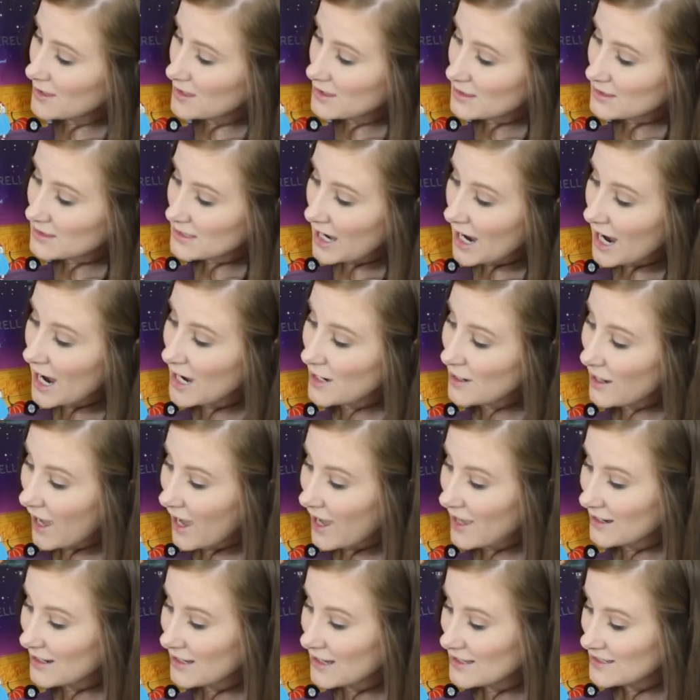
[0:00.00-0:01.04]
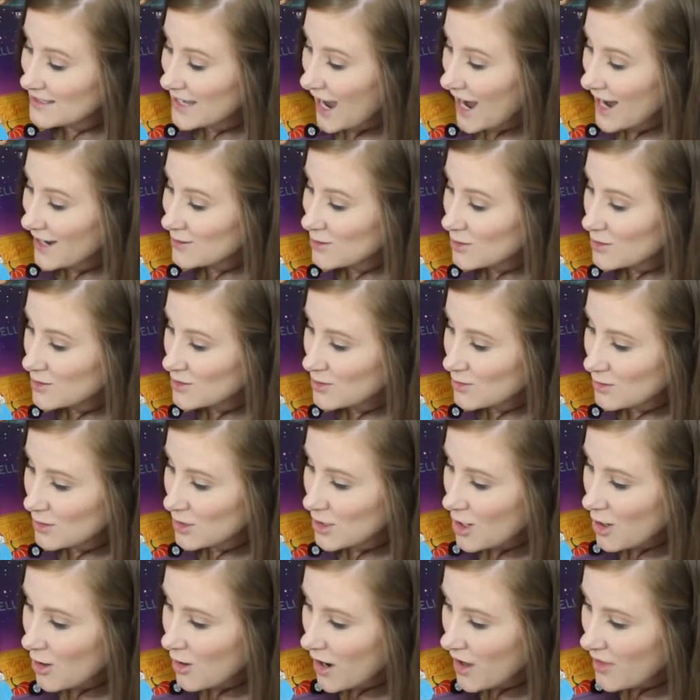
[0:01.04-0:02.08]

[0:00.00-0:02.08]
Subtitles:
this side at his actor studio,